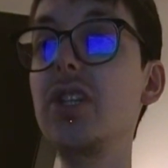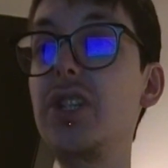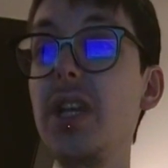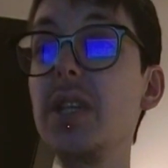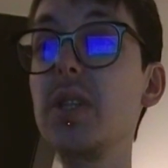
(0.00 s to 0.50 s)

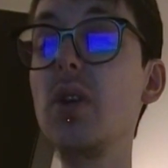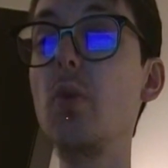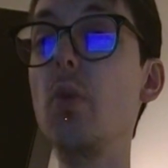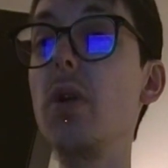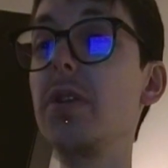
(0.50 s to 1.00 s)
She is in
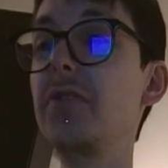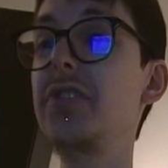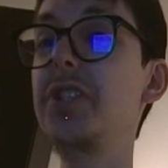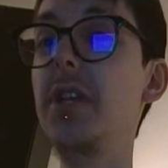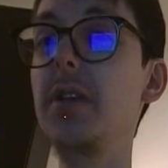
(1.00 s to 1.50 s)
a world of
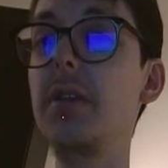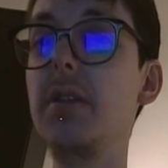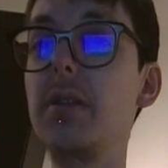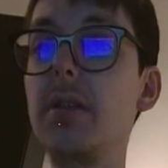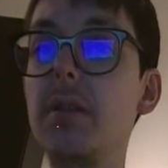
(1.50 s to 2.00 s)
shit.
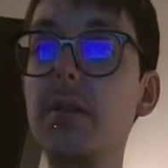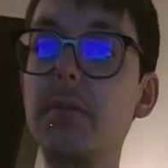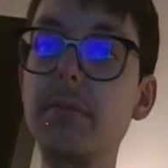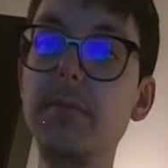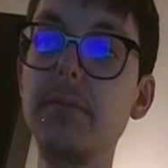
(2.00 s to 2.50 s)

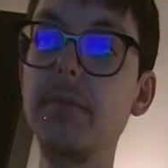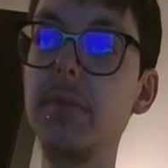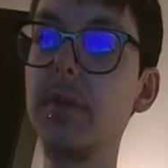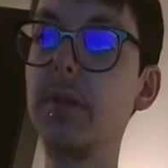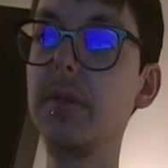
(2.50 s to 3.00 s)

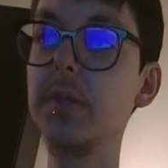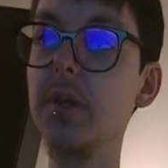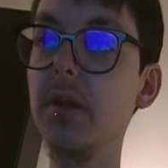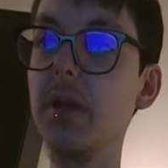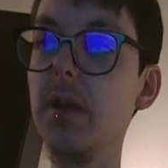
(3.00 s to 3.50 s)

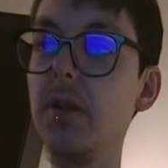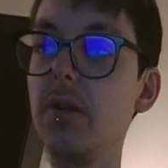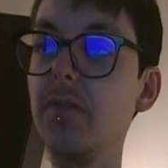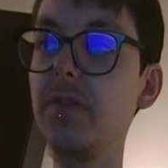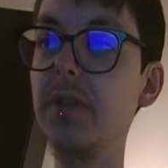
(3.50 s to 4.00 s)
Sorry, got a
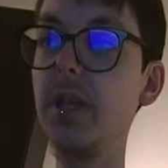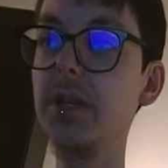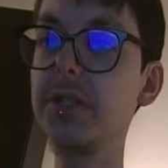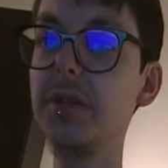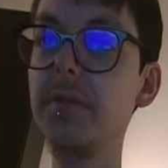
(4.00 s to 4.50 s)

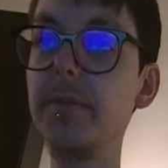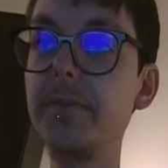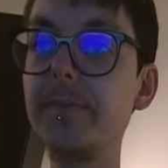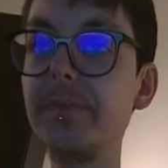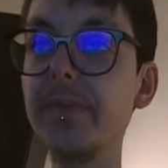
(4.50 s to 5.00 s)
notification.